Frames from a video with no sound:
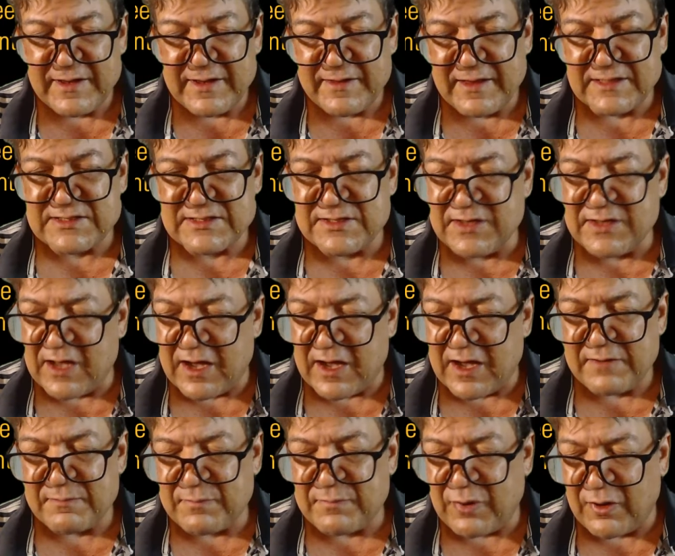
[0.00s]
That's
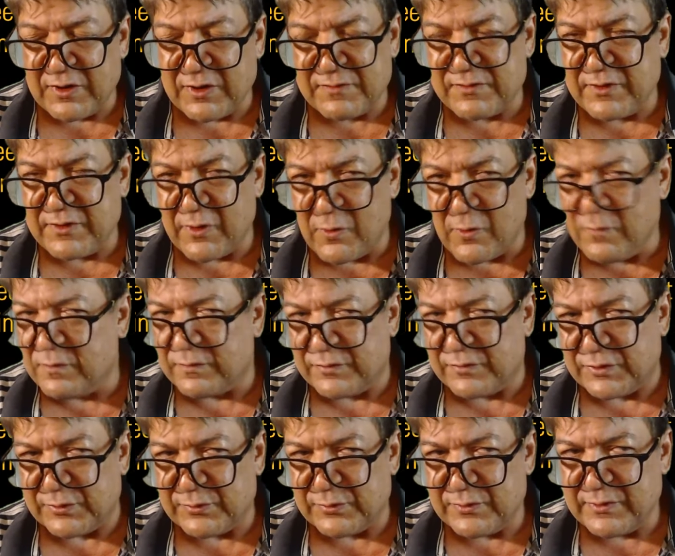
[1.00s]
not part of the
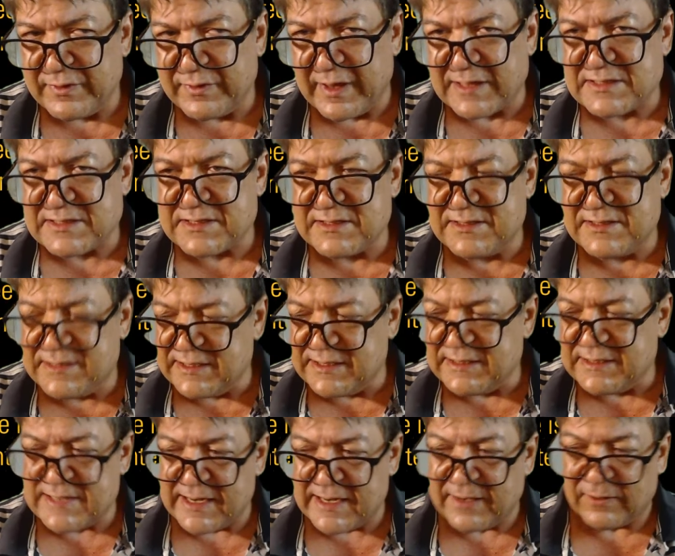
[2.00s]
overview. That's a
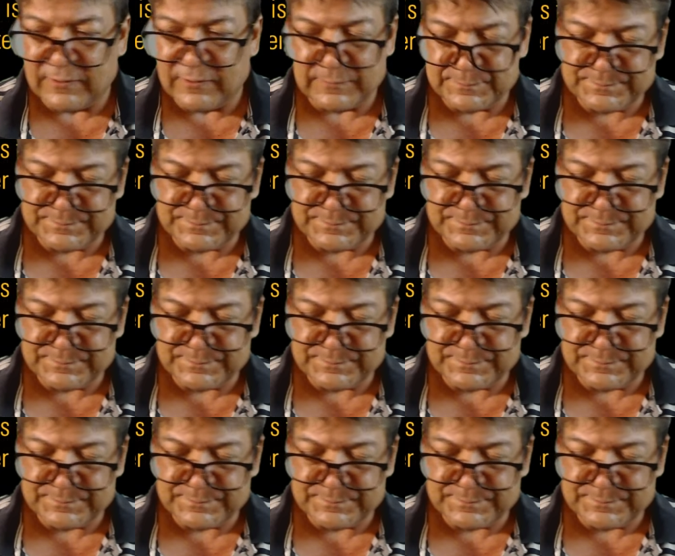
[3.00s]
detail.